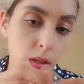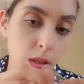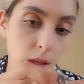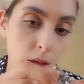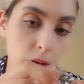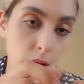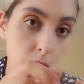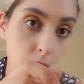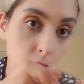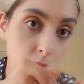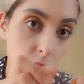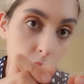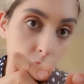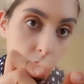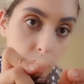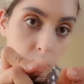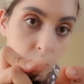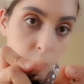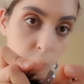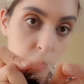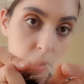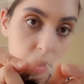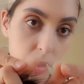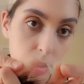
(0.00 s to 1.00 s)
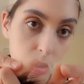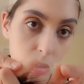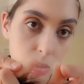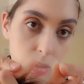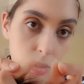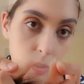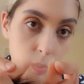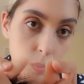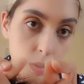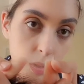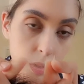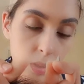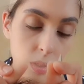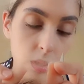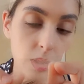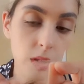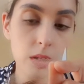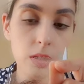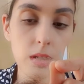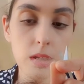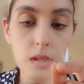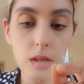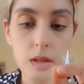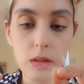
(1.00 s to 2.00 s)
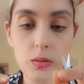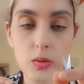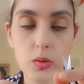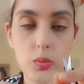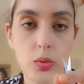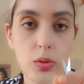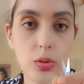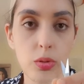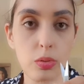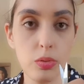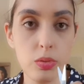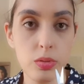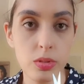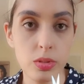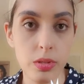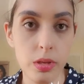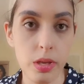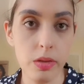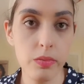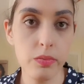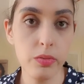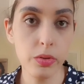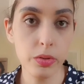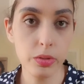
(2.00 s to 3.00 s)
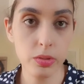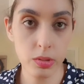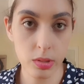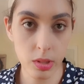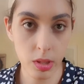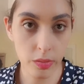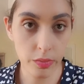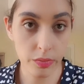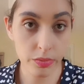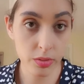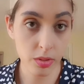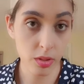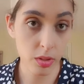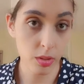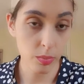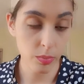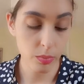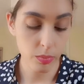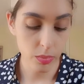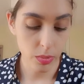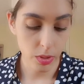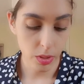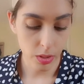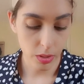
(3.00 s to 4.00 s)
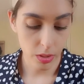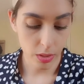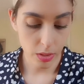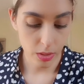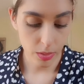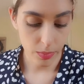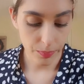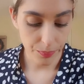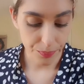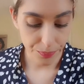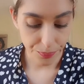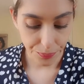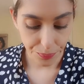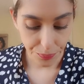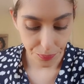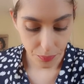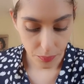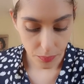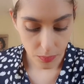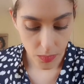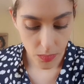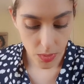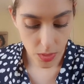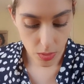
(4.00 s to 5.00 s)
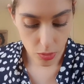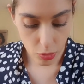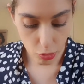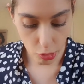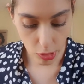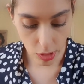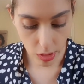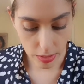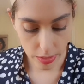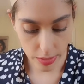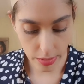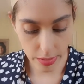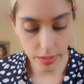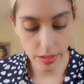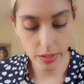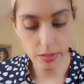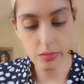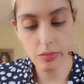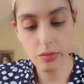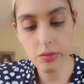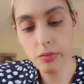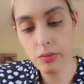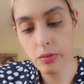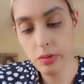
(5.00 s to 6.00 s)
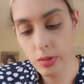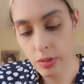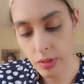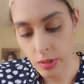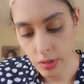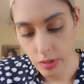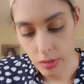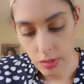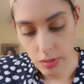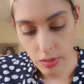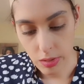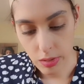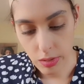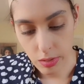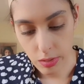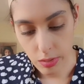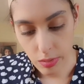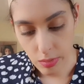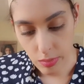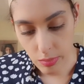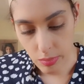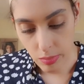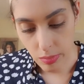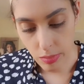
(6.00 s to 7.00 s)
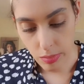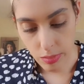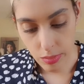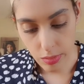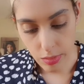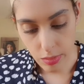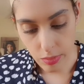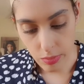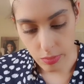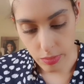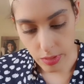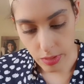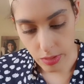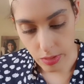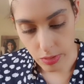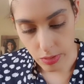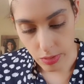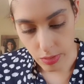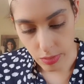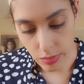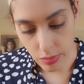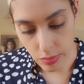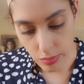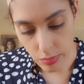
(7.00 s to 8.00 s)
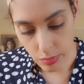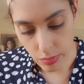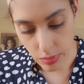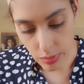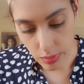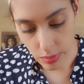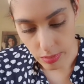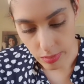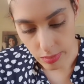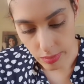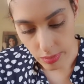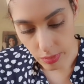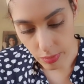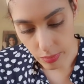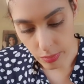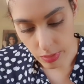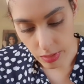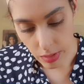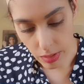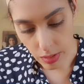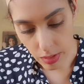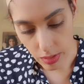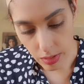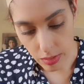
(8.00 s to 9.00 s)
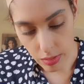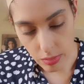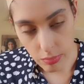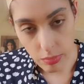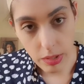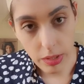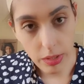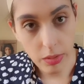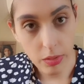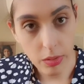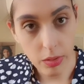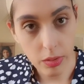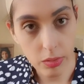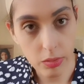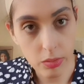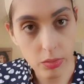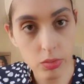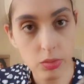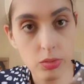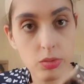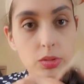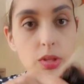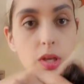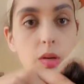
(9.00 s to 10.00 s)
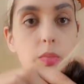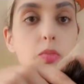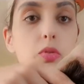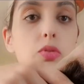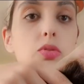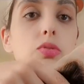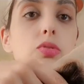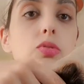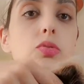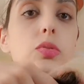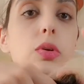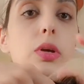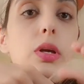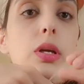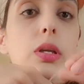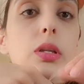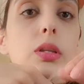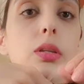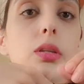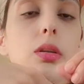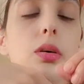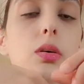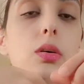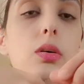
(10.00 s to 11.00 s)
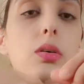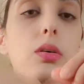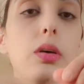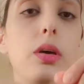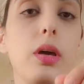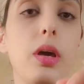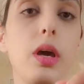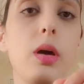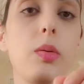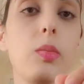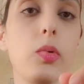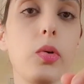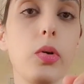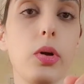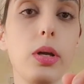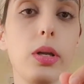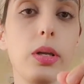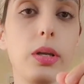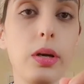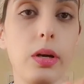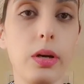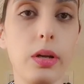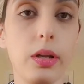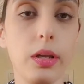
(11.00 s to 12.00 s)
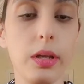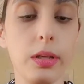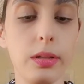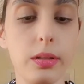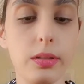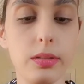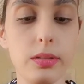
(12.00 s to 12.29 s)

hairline immediately when cutting, because you want to save yourself some trial and error. So let's just do this slowly. It's really hard to demonstrate on camera and cutting at the